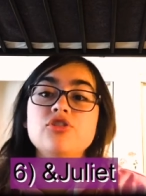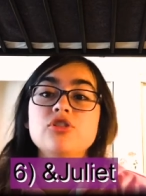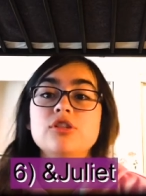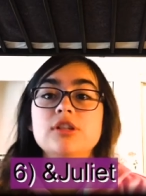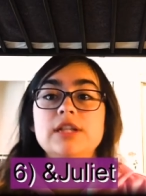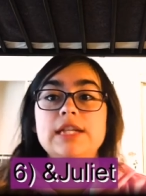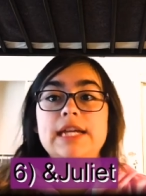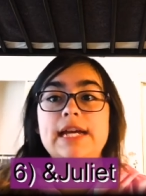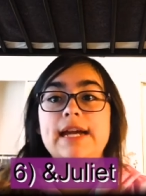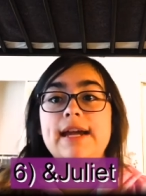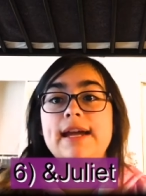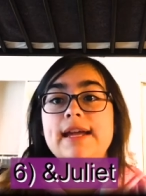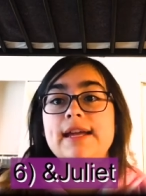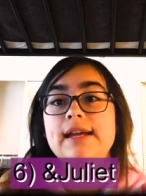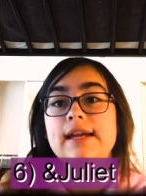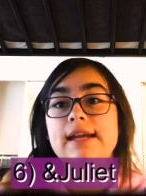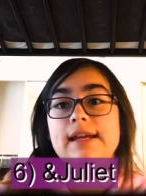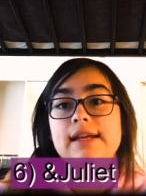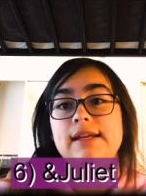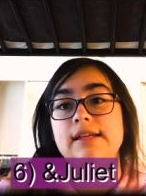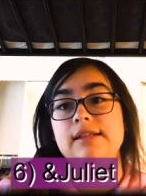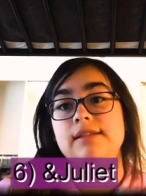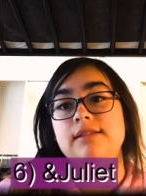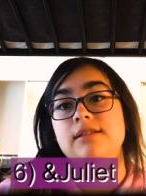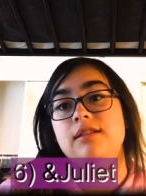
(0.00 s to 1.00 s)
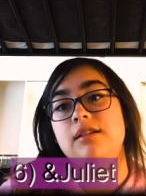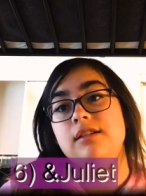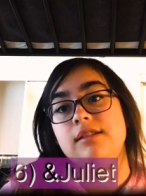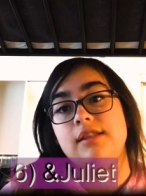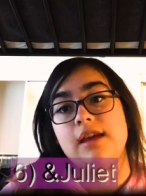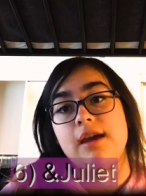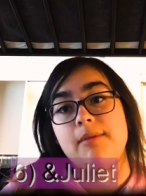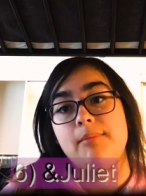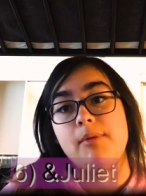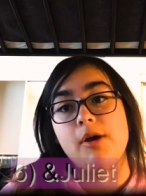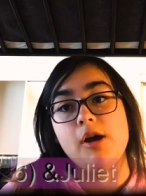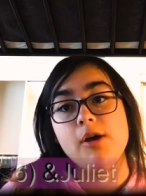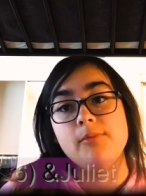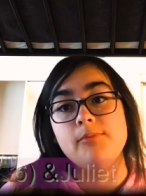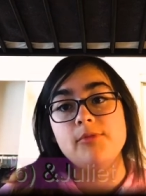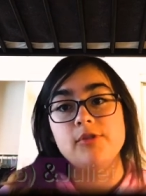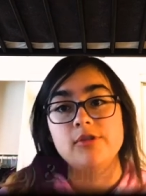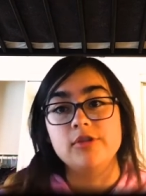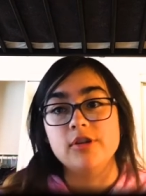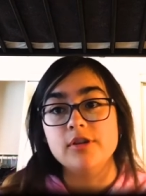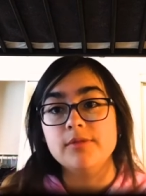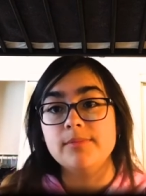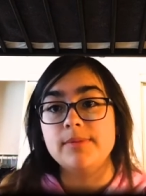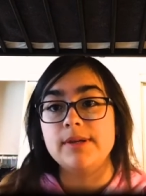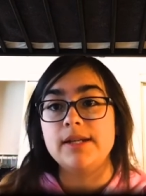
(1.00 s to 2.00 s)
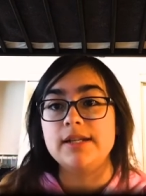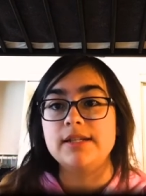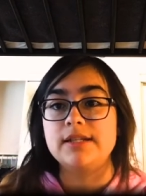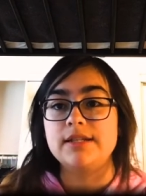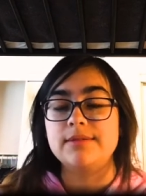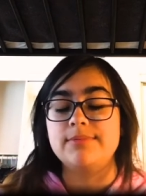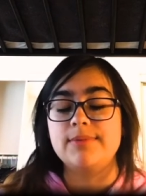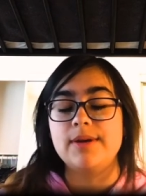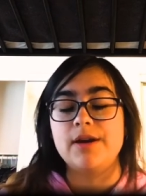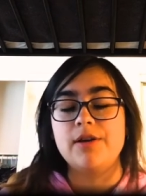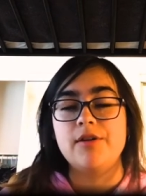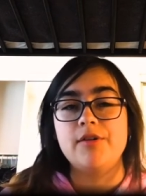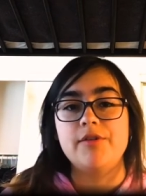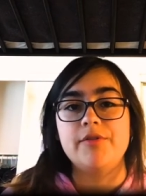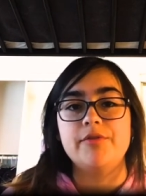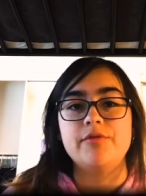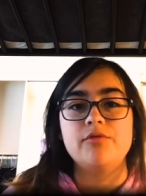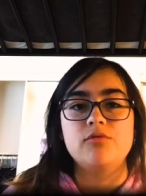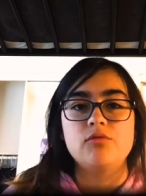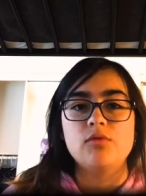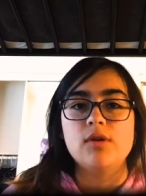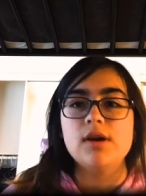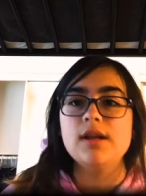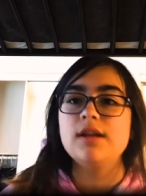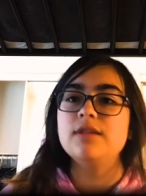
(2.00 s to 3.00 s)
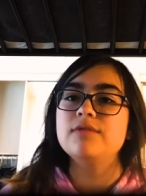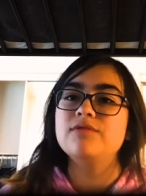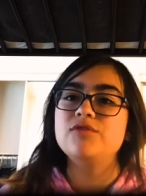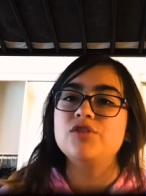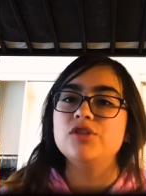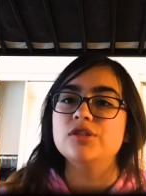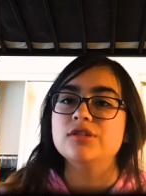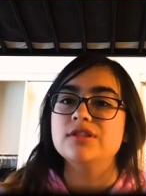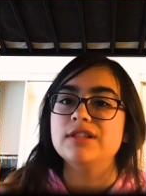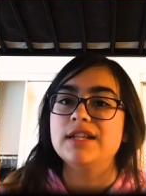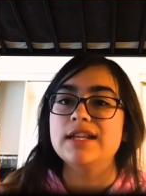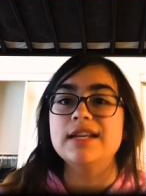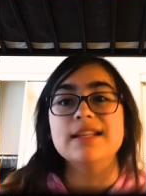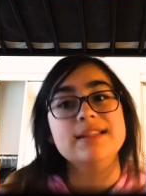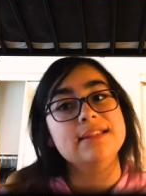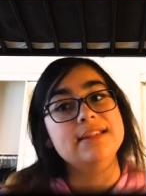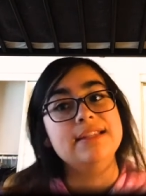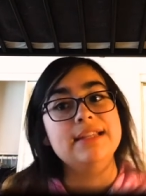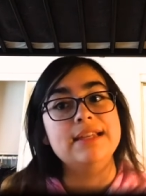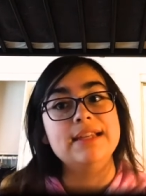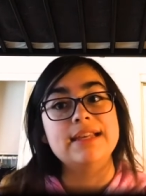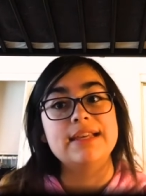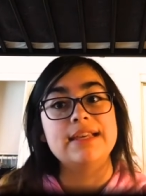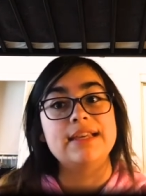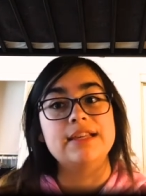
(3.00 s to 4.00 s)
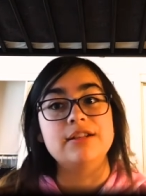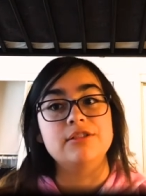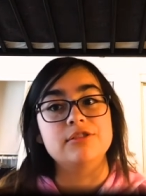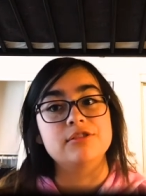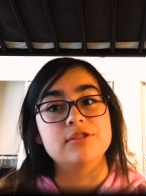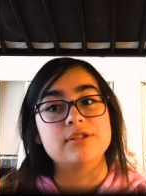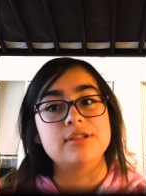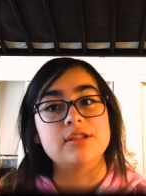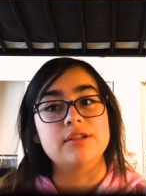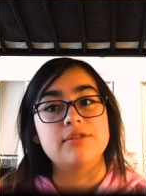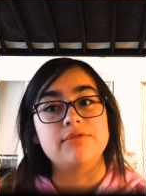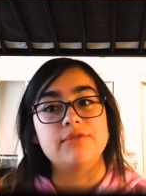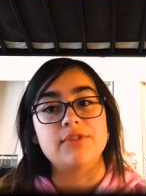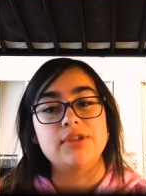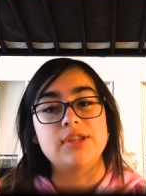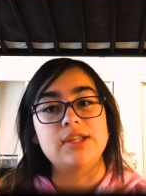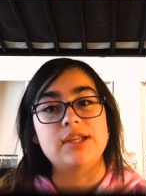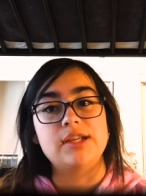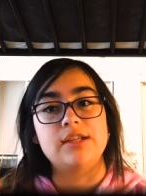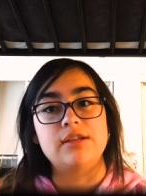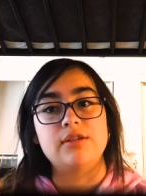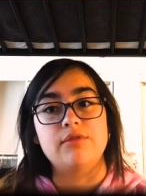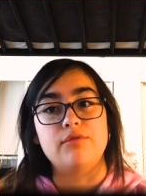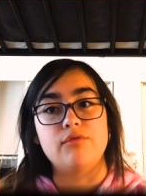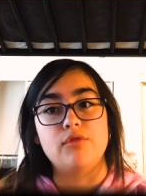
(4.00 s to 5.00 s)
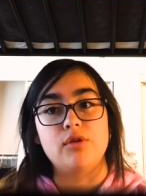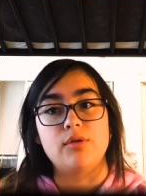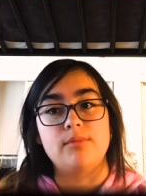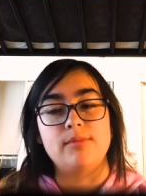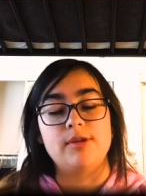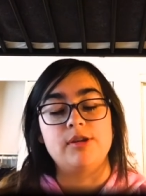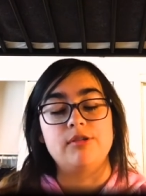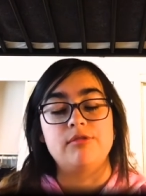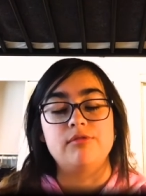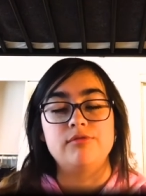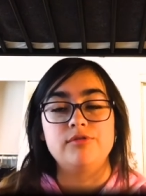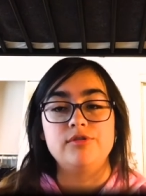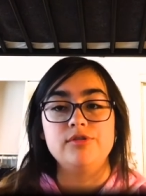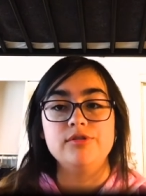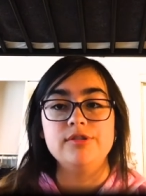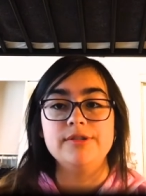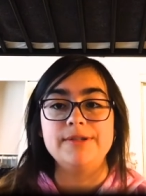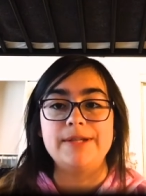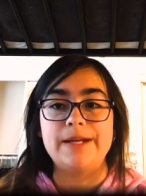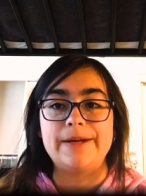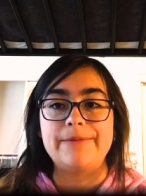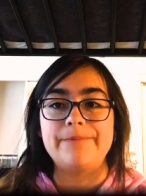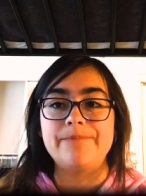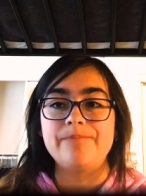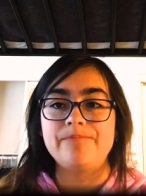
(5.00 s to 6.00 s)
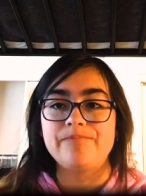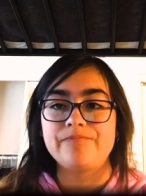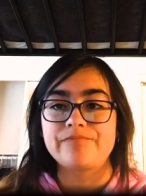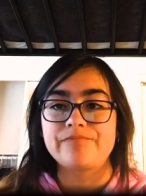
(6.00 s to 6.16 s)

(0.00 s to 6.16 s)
& Juliet is not that popular, but it's about what if Juliet didn't kill herself at the end of Romeo and Juliet.